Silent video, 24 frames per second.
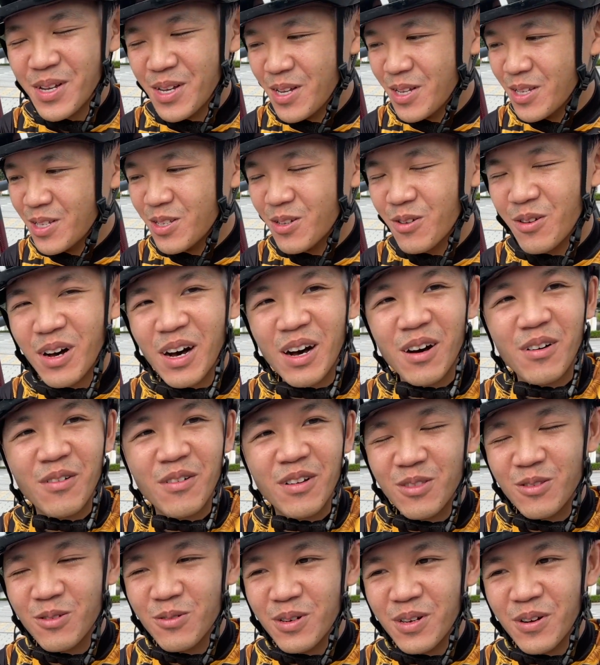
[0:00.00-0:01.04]
So
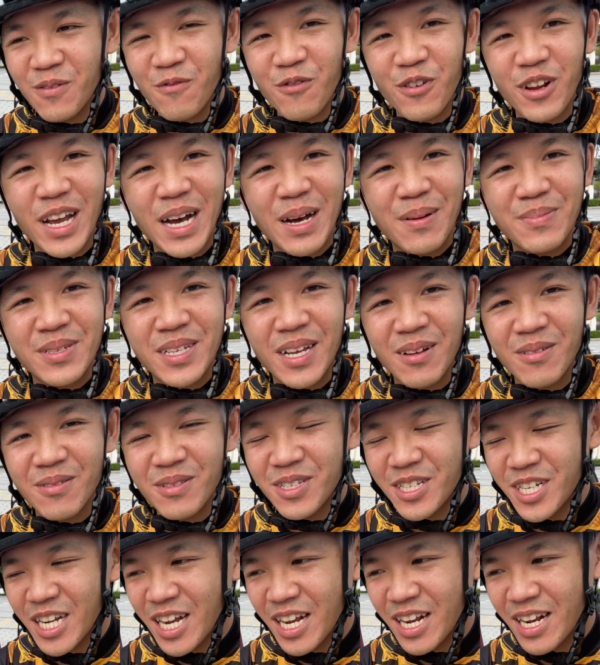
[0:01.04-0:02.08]
I'll do a free hub
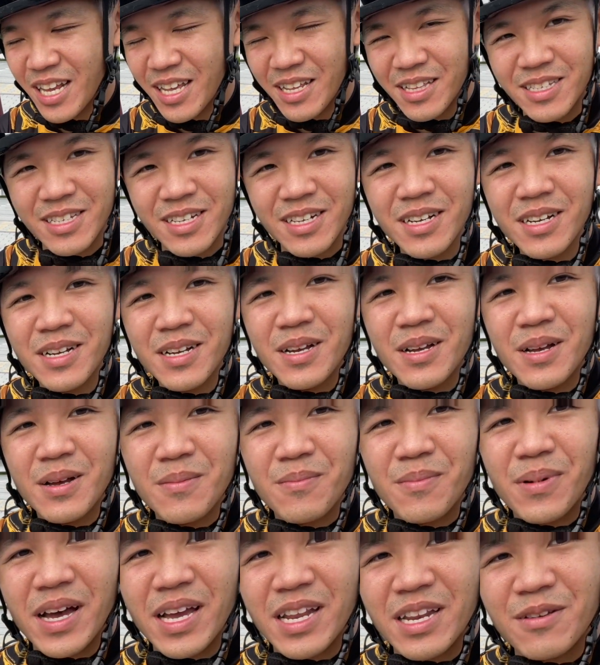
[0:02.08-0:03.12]
sound check later.
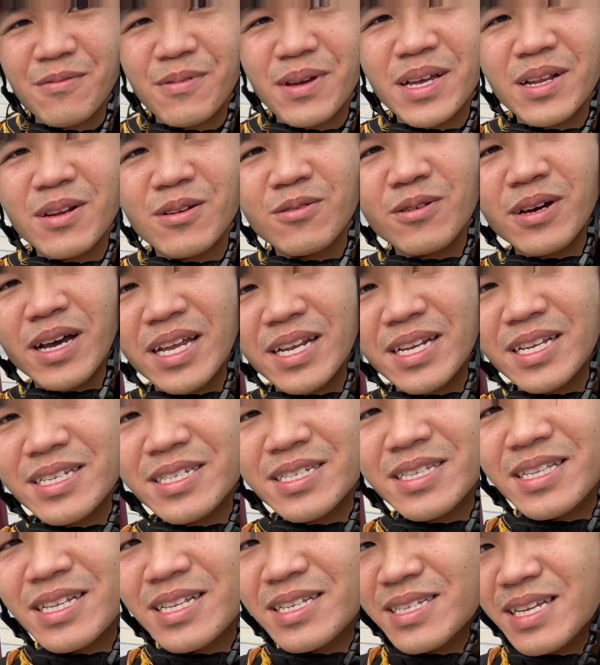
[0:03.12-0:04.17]
But anyway, look at this
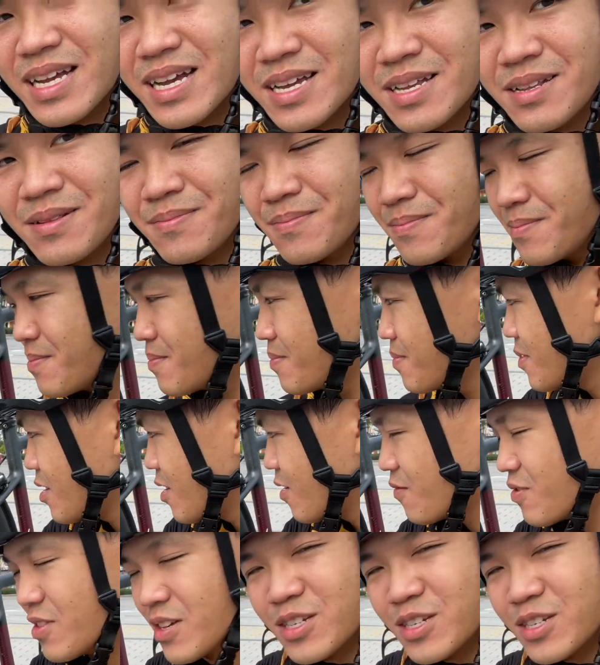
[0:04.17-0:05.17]
design of the